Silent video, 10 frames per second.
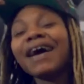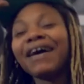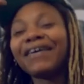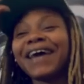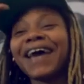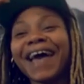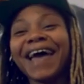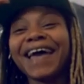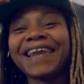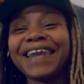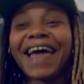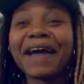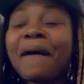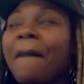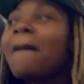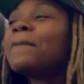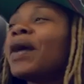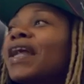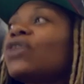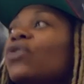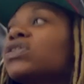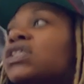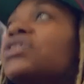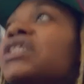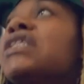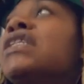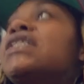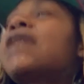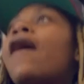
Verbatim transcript: Okay, like, but in all seriousness,